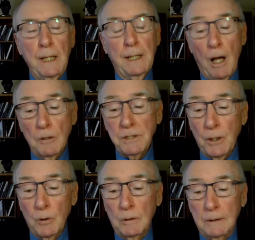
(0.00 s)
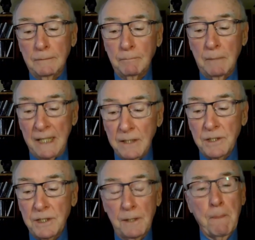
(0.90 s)
It also
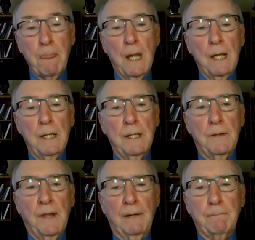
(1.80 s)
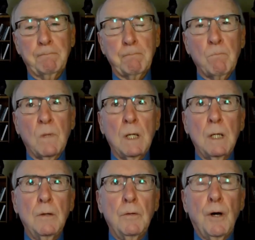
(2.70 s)
means that
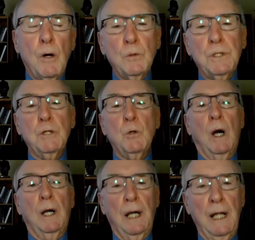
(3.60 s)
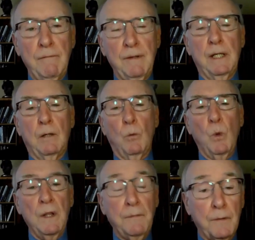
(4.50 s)
those who are living
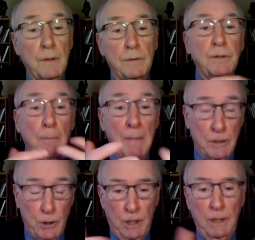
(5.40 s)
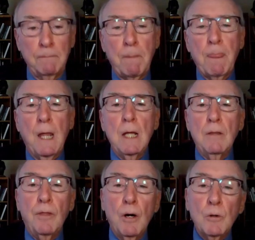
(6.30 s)
with dementia,
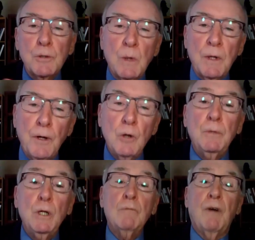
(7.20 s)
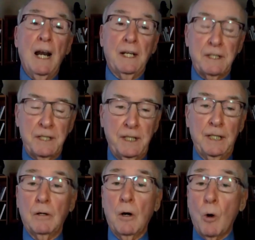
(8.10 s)
those with whom you
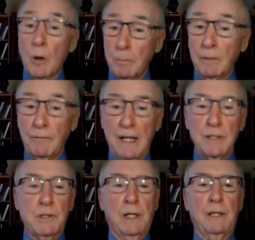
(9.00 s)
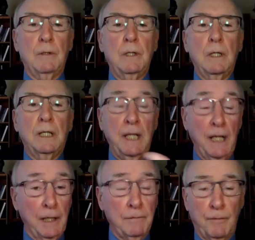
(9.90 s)
volunteer or professionally
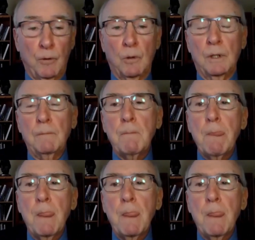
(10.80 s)
care for,